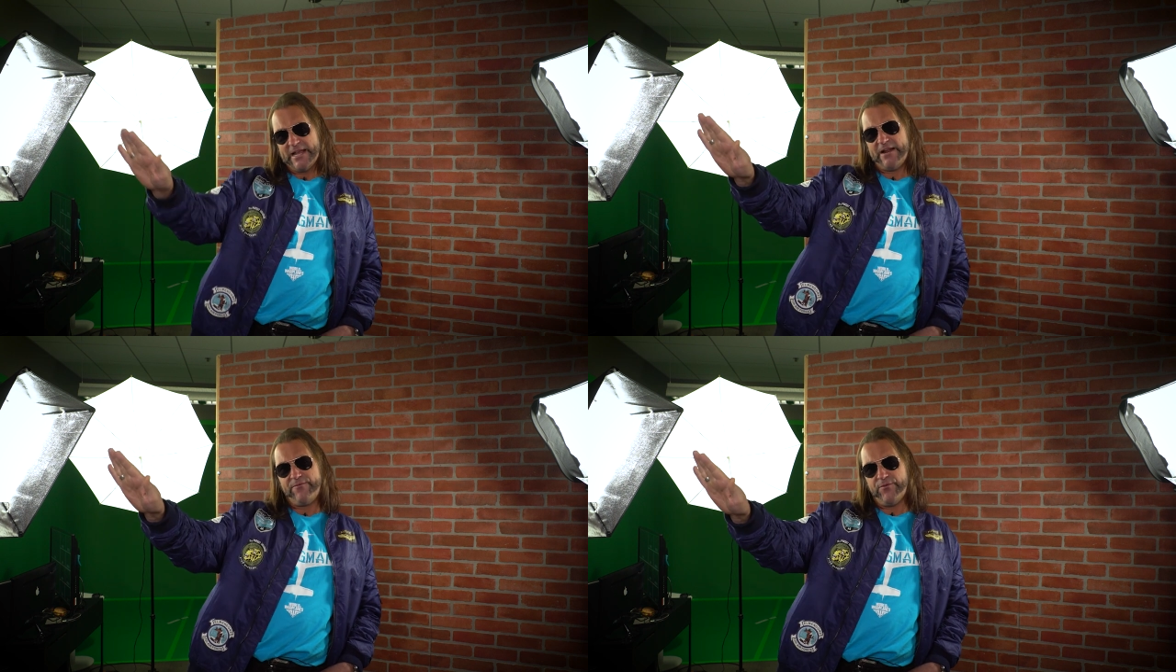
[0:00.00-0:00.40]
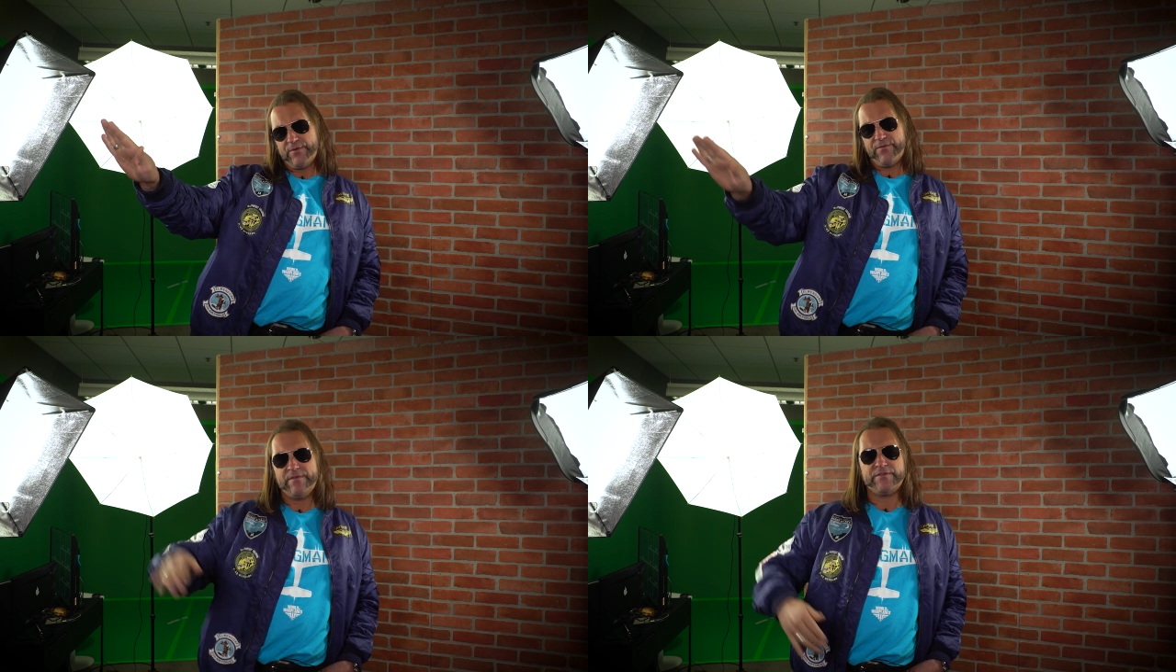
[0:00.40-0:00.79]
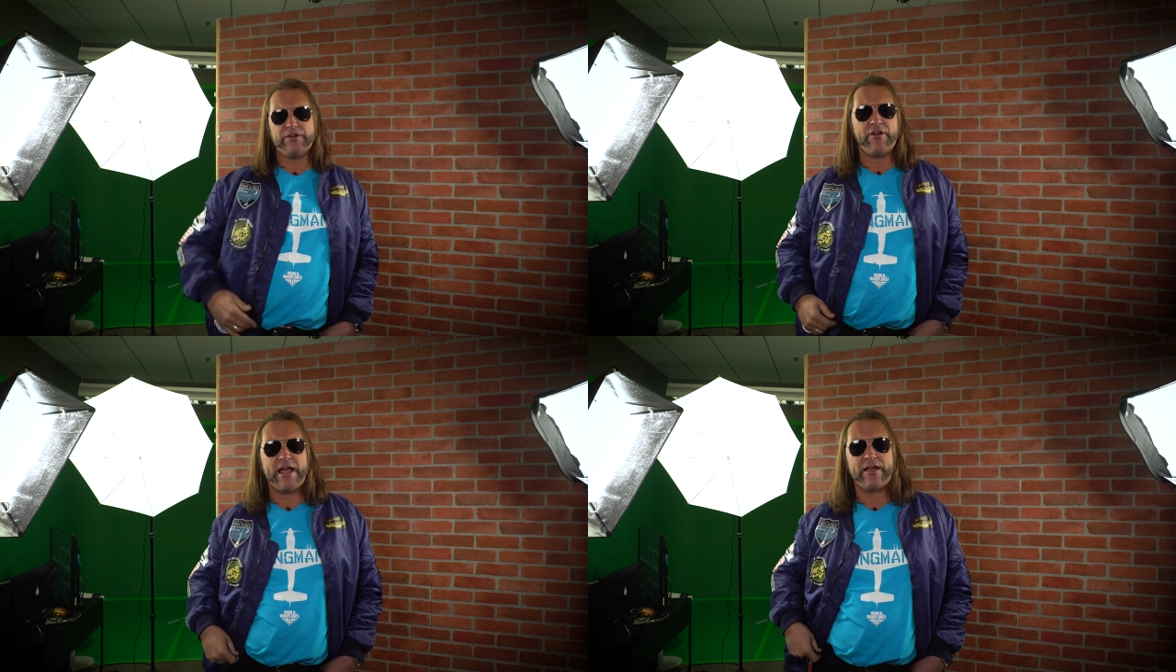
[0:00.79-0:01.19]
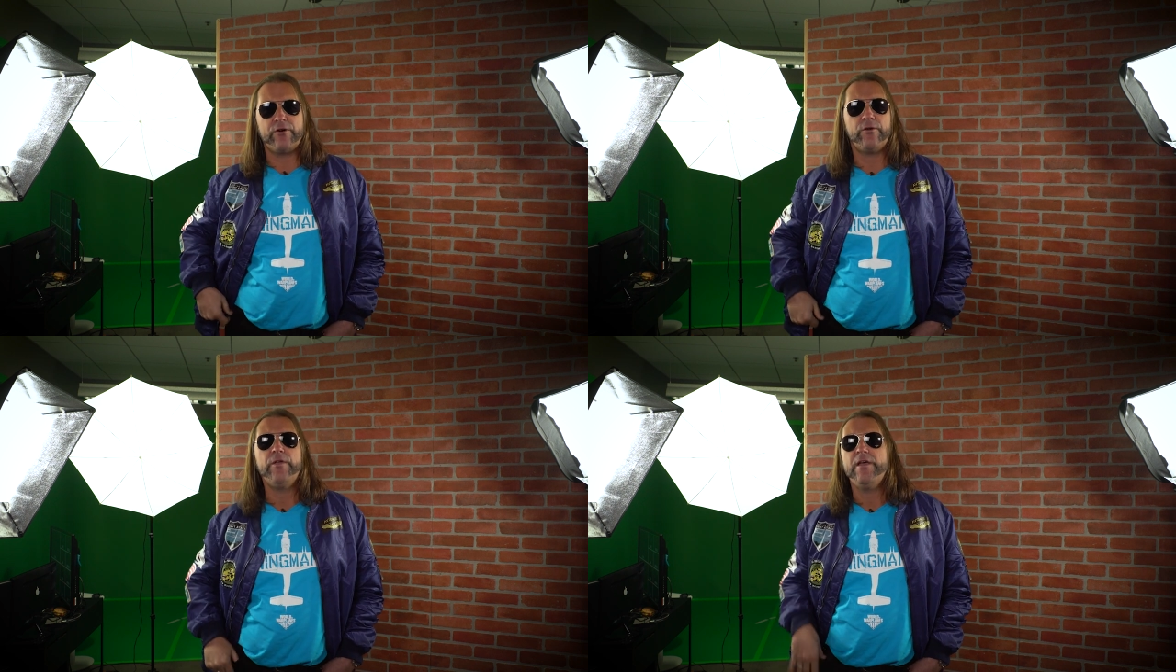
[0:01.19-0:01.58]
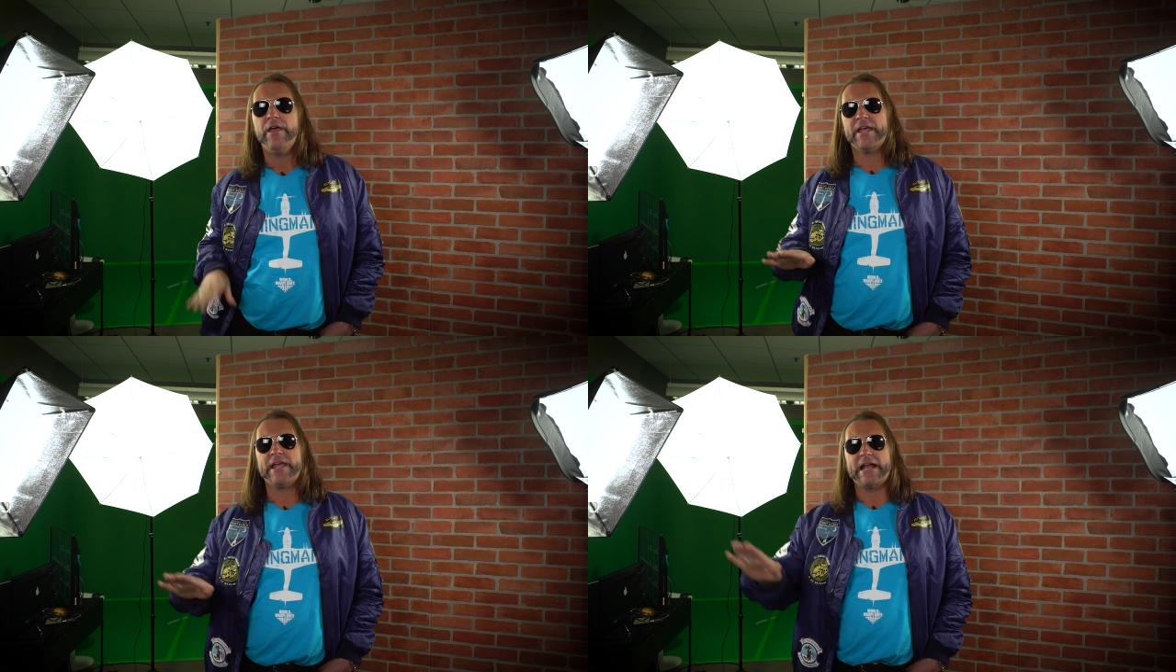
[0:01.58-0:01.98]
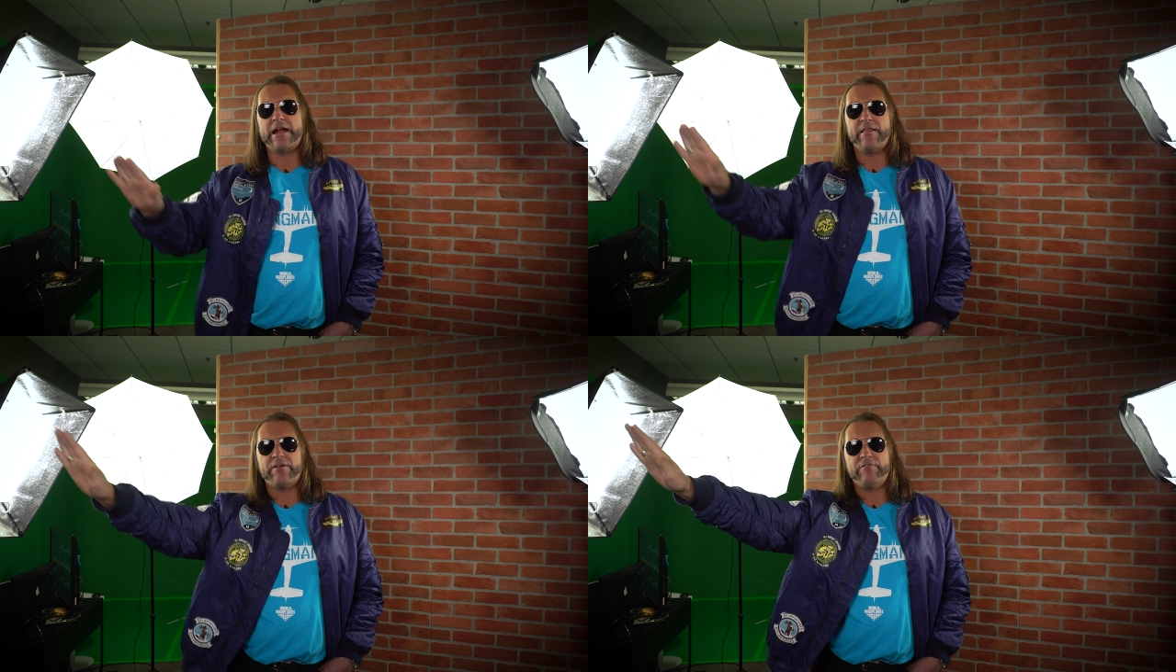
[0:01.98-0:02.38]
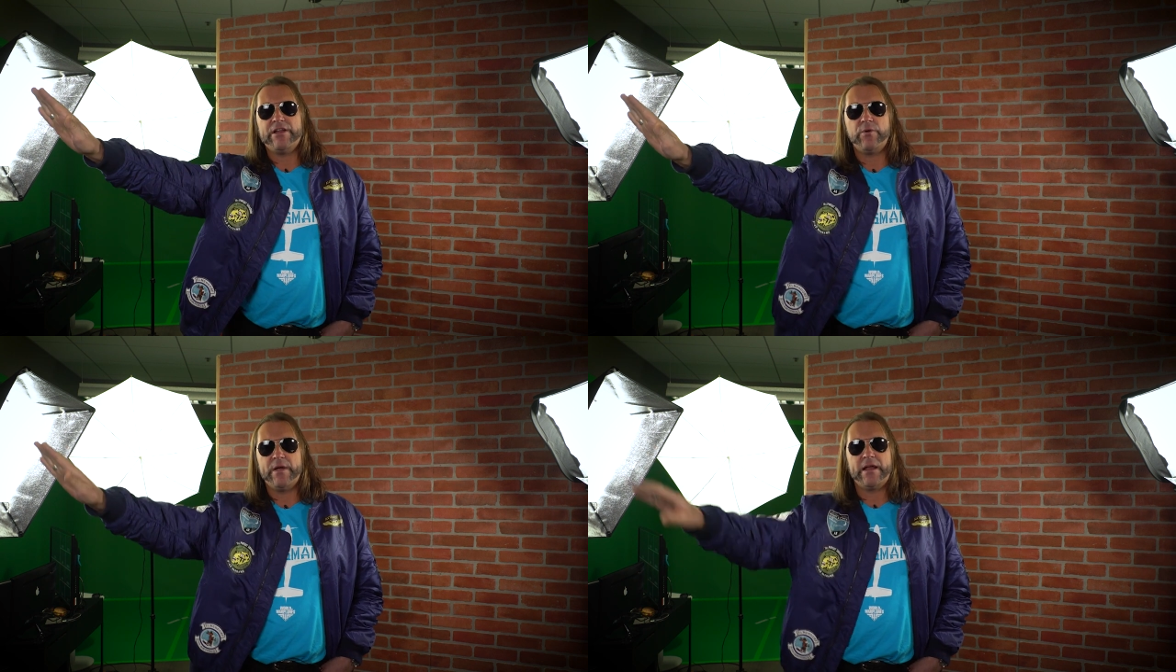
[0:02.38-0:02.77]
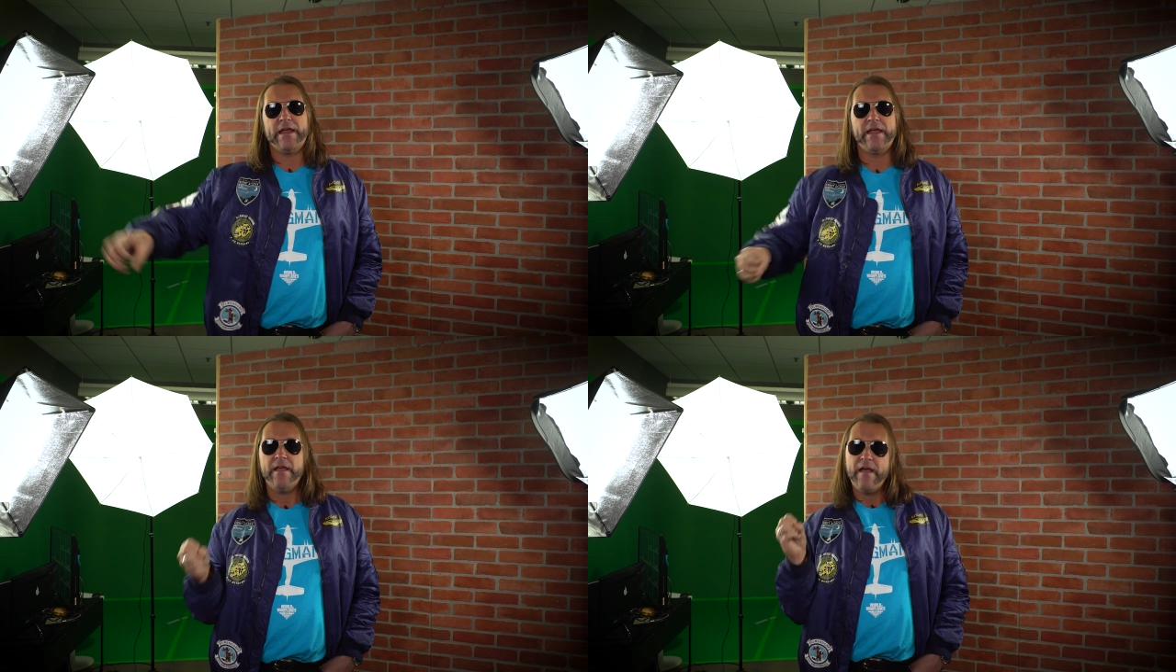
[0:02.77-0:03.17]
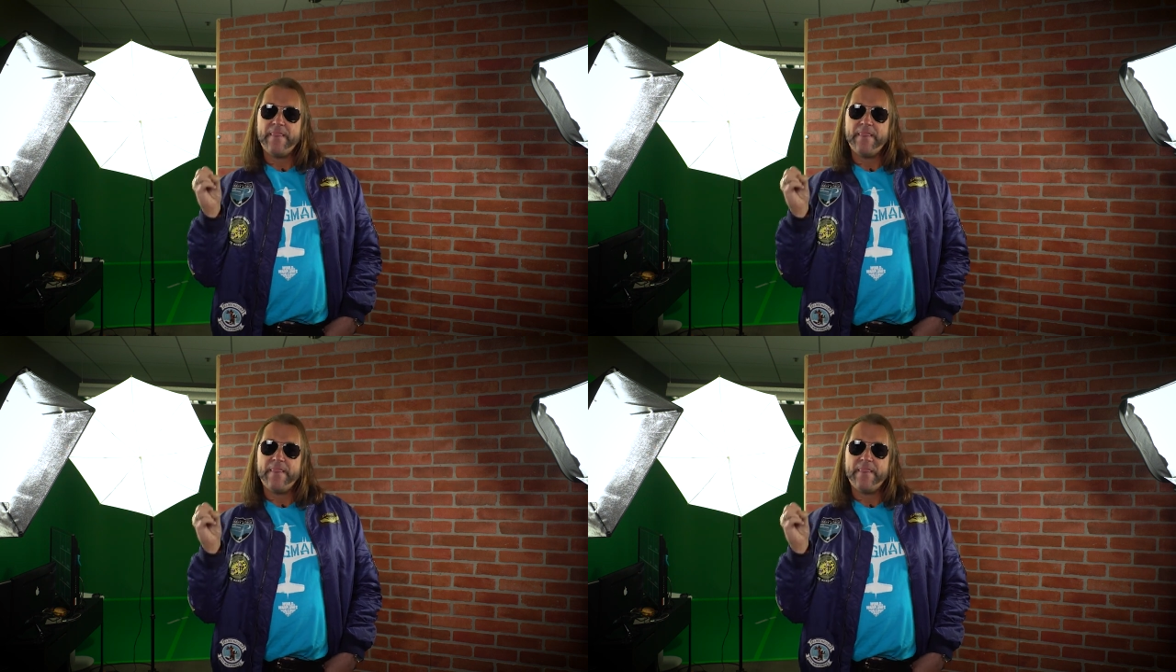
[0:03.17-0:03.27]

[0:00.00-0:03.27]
get a forty-five degree angle, and get out of there really quickly.